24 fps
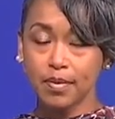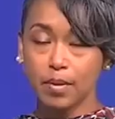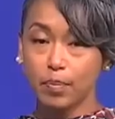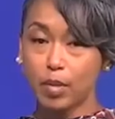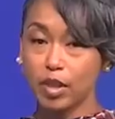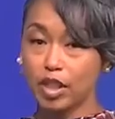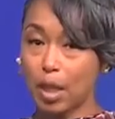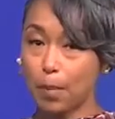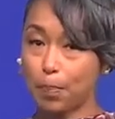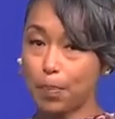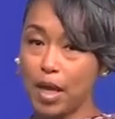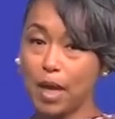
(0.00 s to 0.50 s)

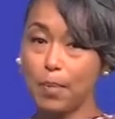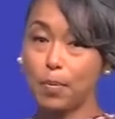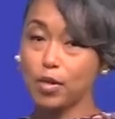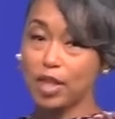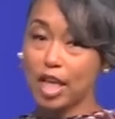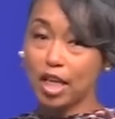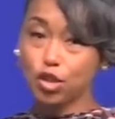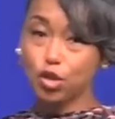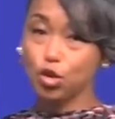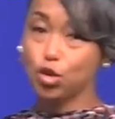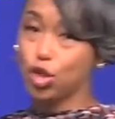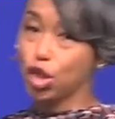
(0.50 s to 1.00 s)
But the people
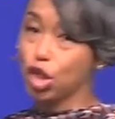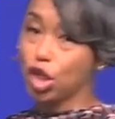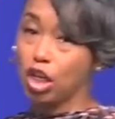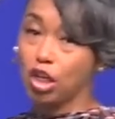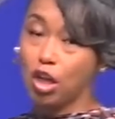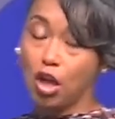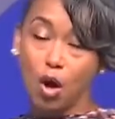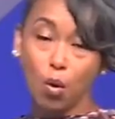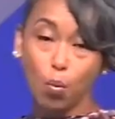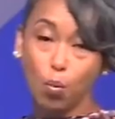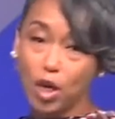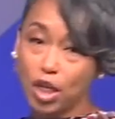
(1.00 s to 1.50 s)
that you took
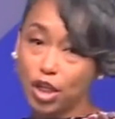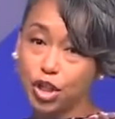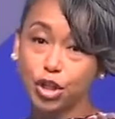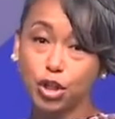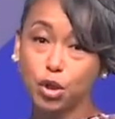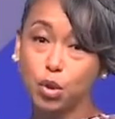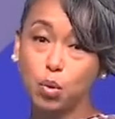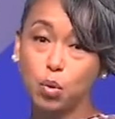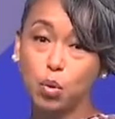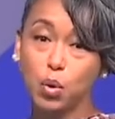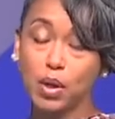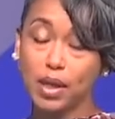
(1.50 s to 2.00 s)
along with
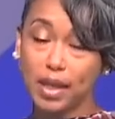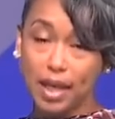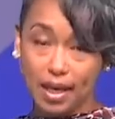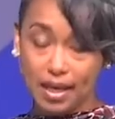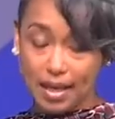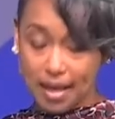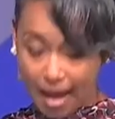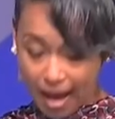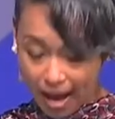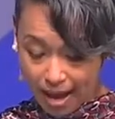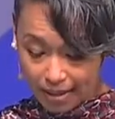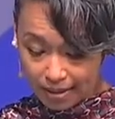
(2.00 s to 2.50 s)
you
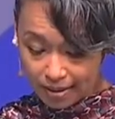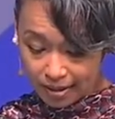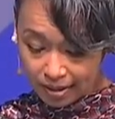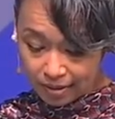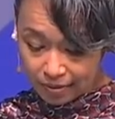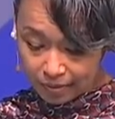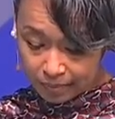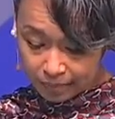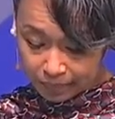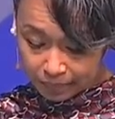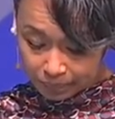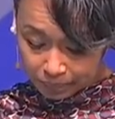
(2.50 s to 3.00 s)
cannot.
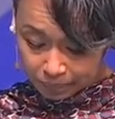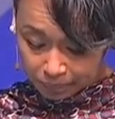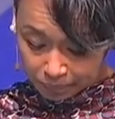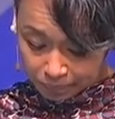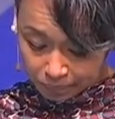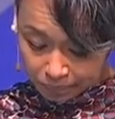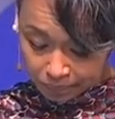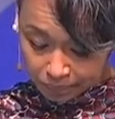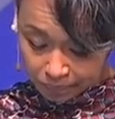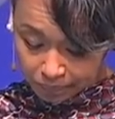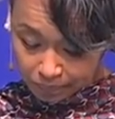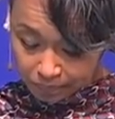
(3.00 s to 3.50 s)

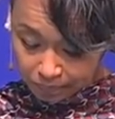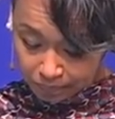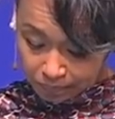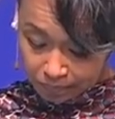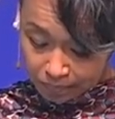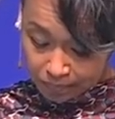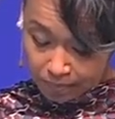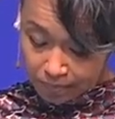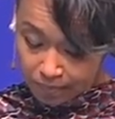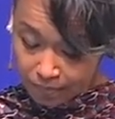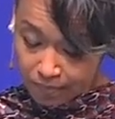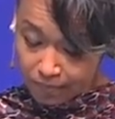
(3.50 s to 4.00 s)
That's
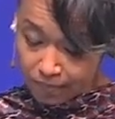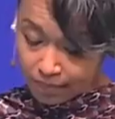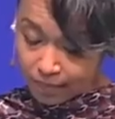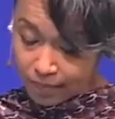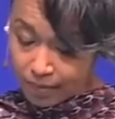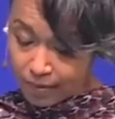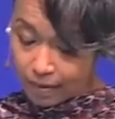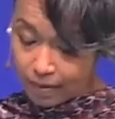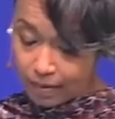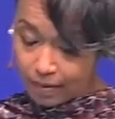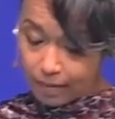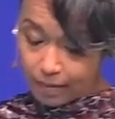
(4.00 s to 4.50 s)
good.
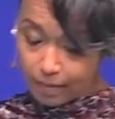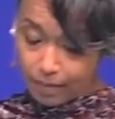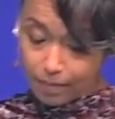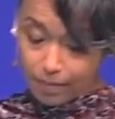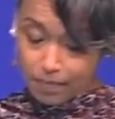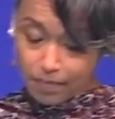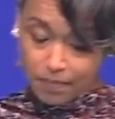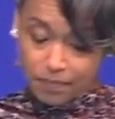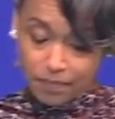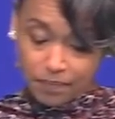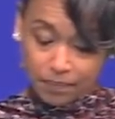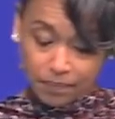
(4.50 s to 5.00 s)

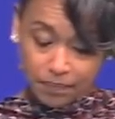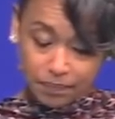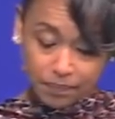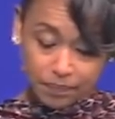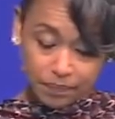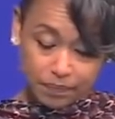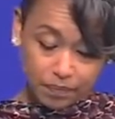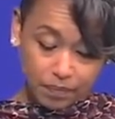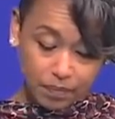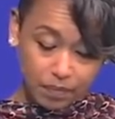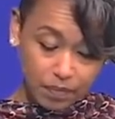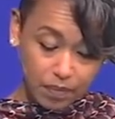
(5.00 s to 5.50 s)
That's
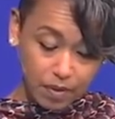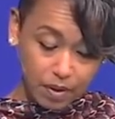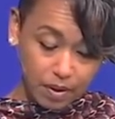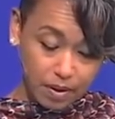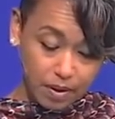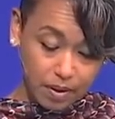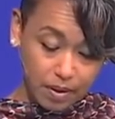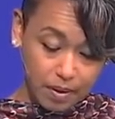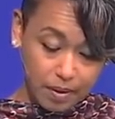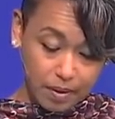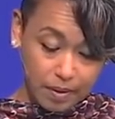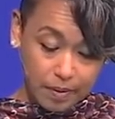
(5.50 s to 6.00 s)
good. That's
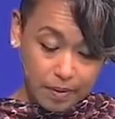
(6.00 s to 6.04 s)
good.